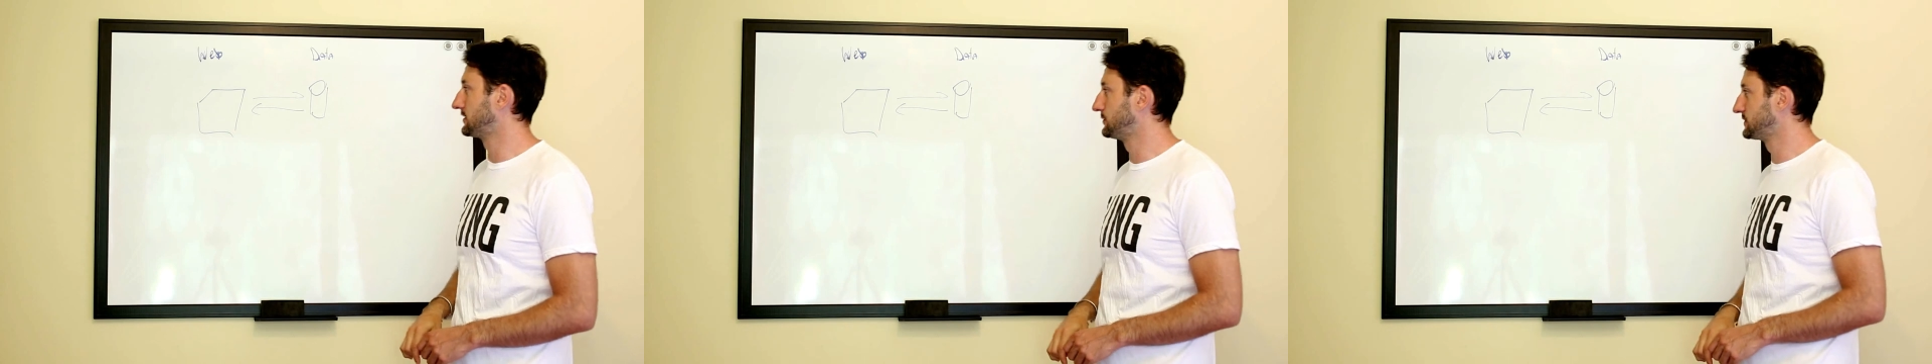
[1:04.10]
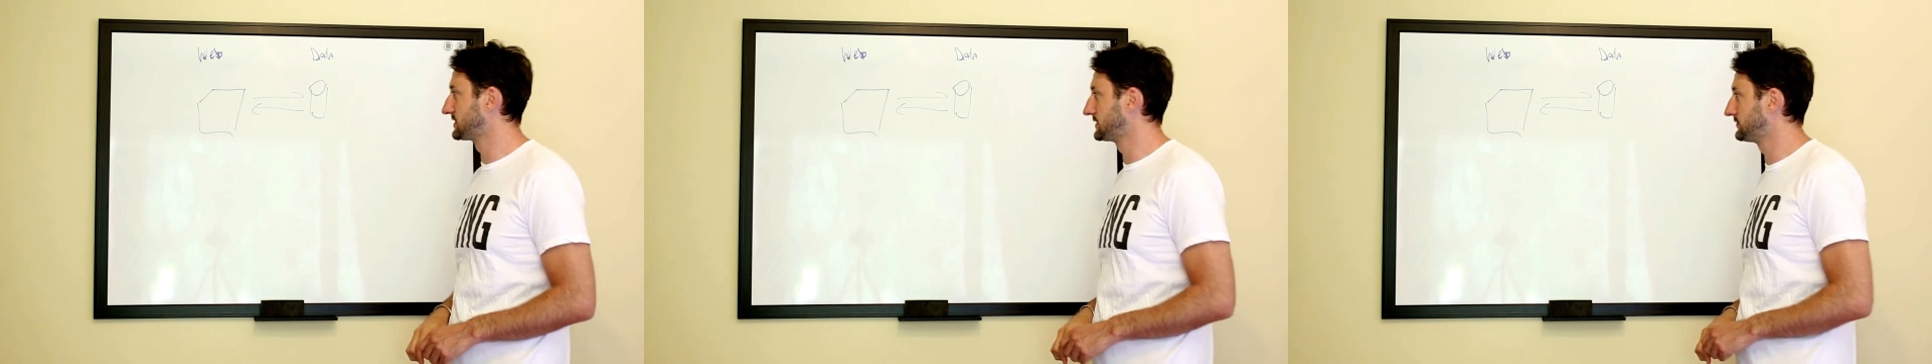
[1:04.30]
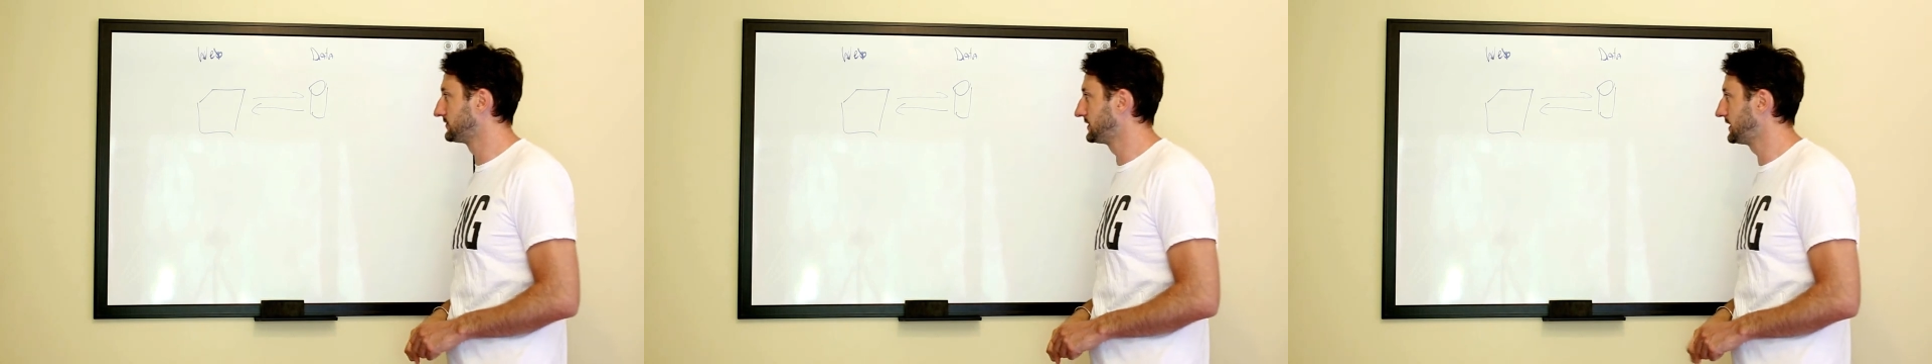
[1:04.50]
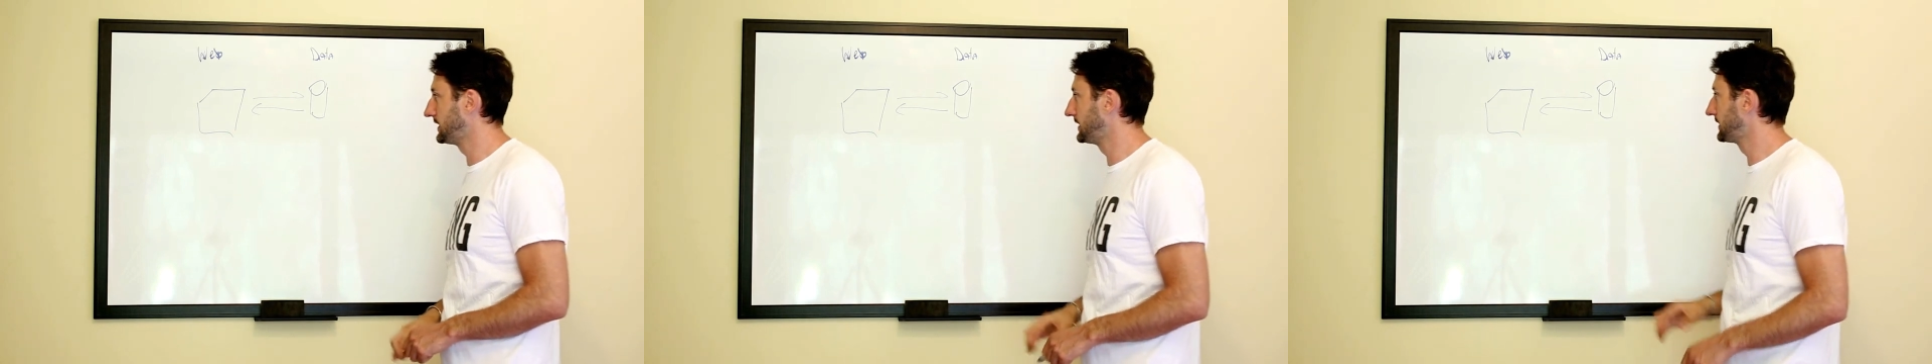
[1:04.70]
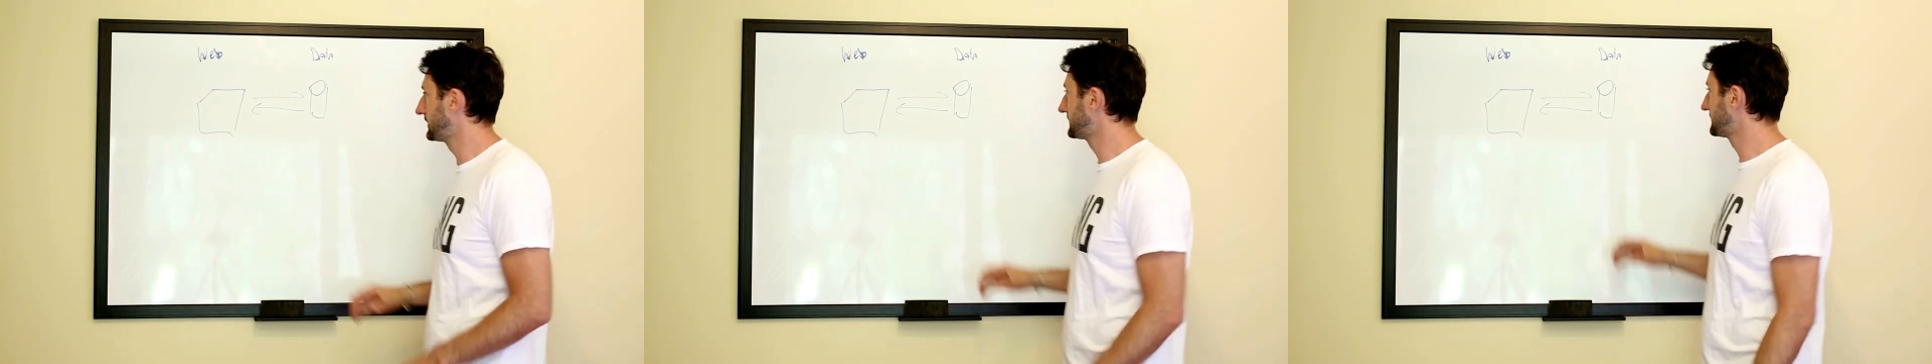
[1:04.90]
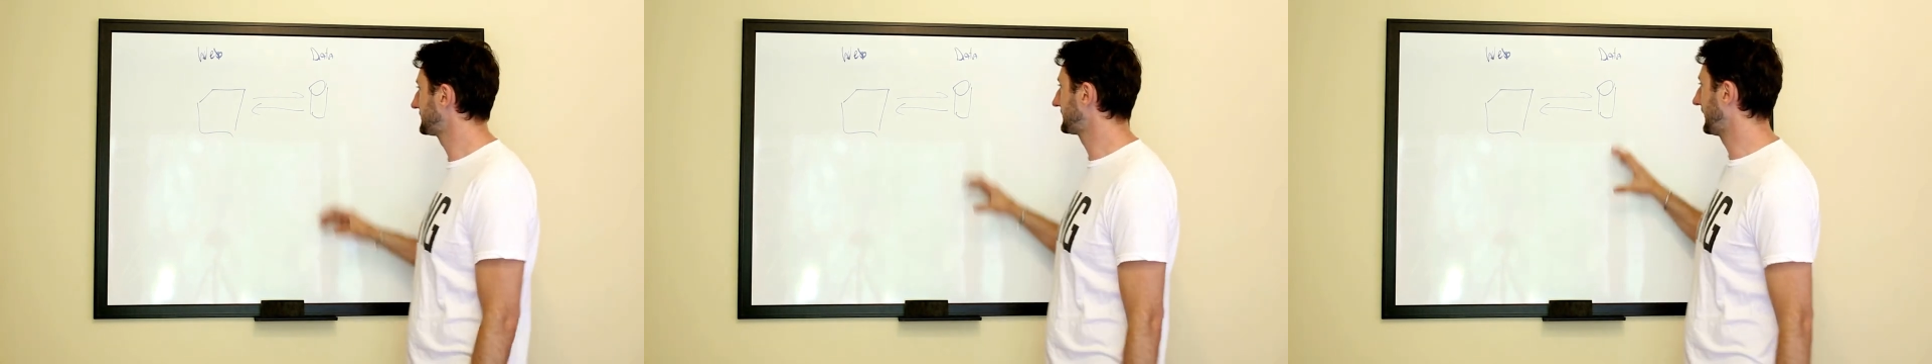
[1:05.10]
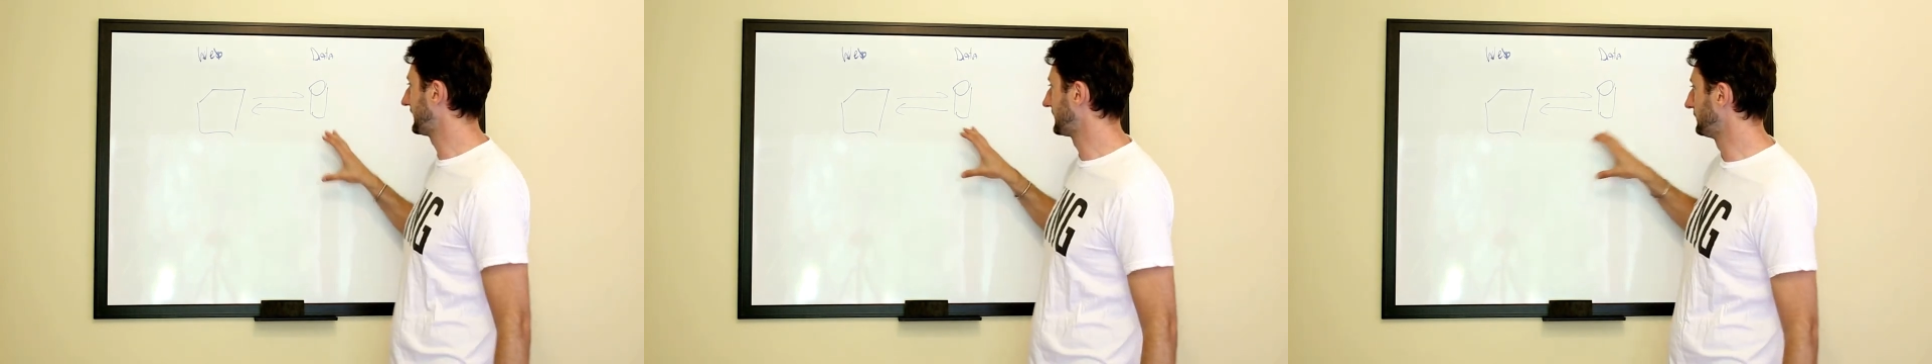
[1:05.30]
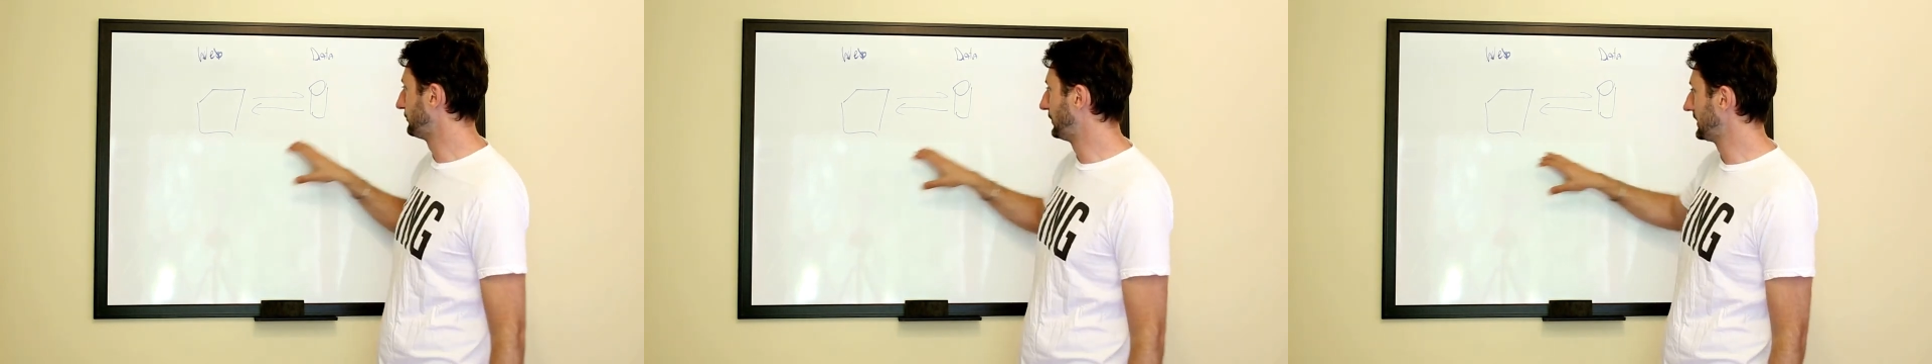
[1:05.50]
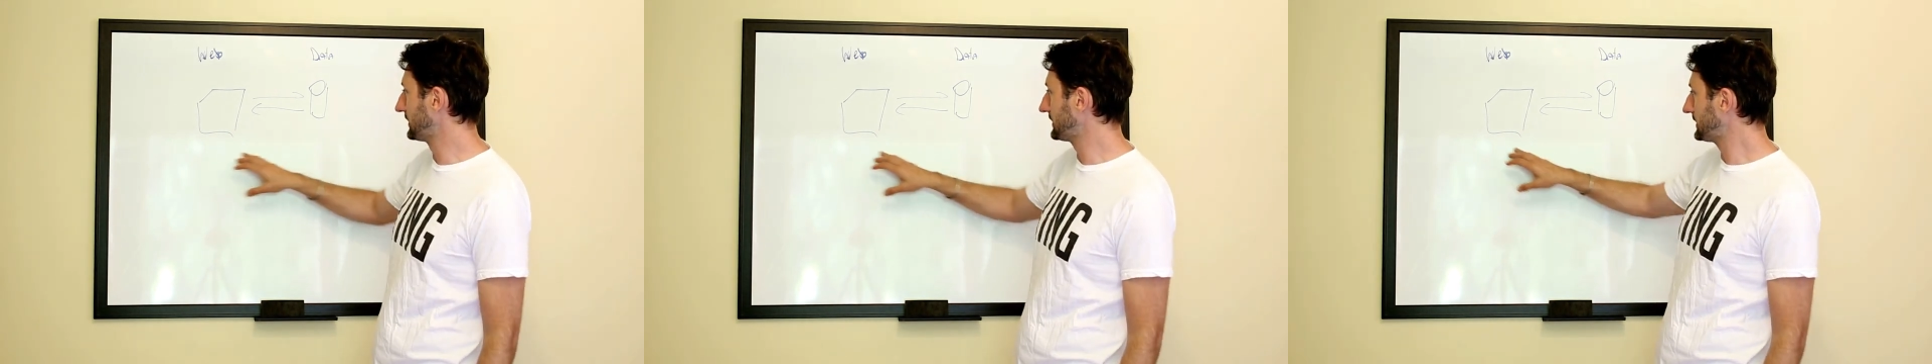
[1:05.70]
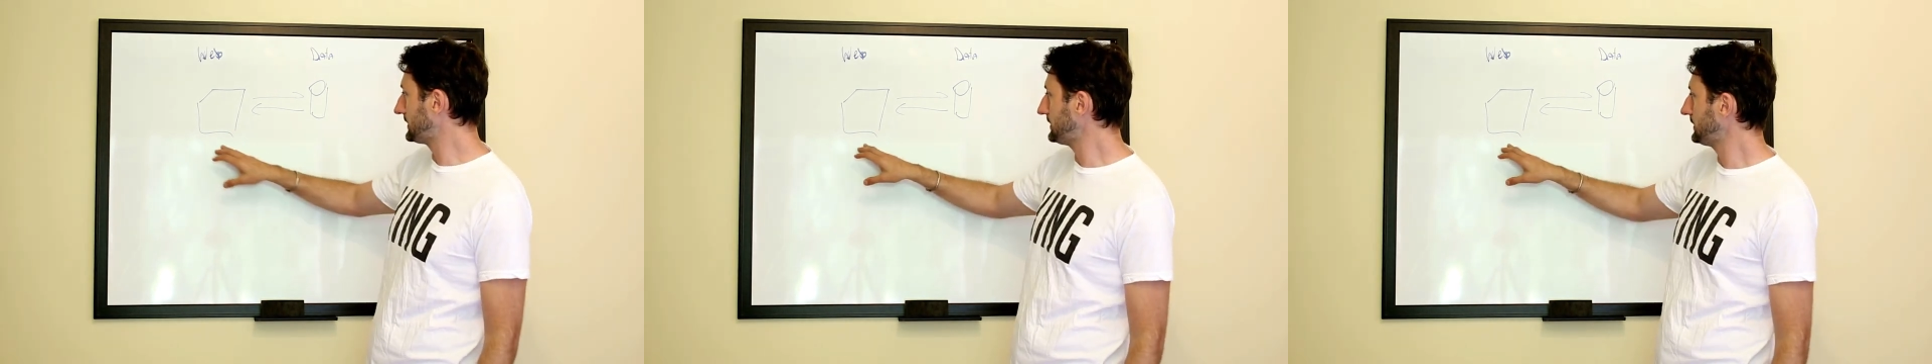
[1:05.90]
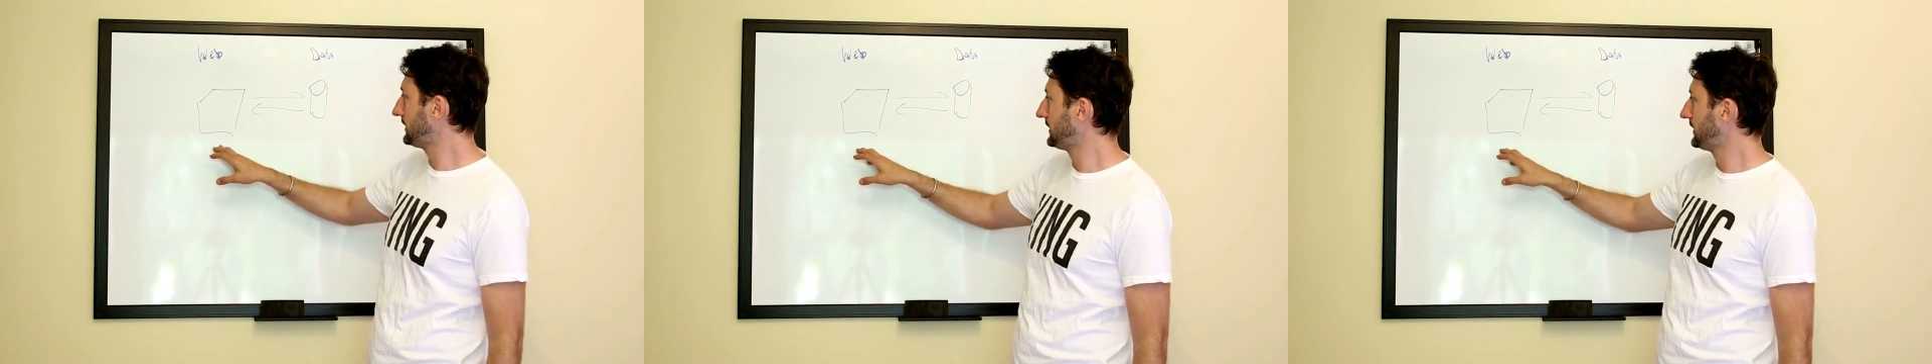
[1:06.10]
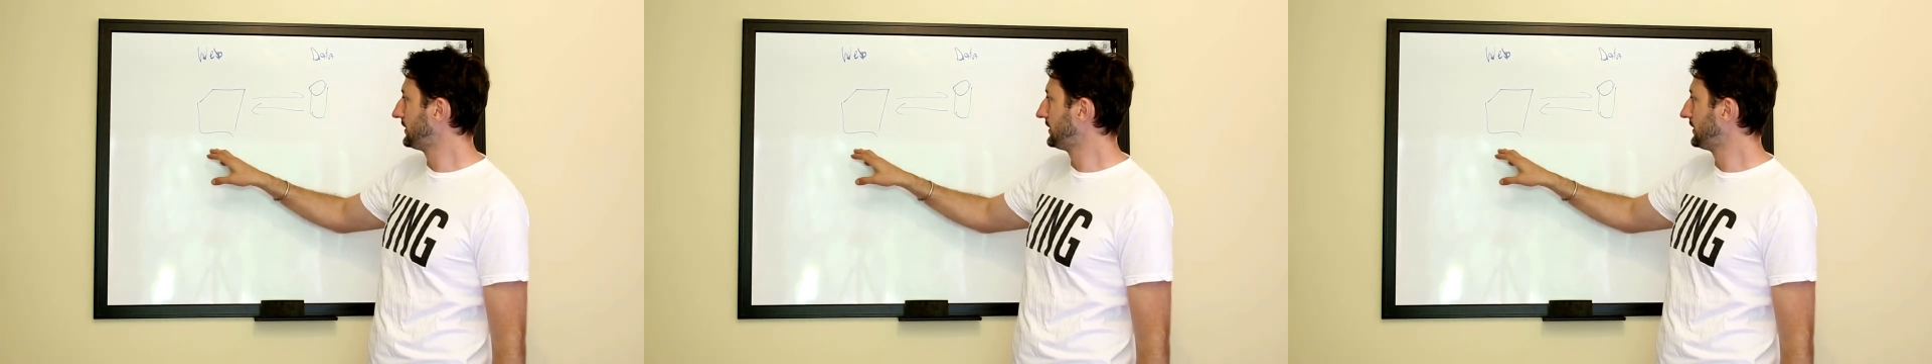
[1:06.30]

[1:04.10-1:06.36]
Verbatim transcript: terms of like scalability,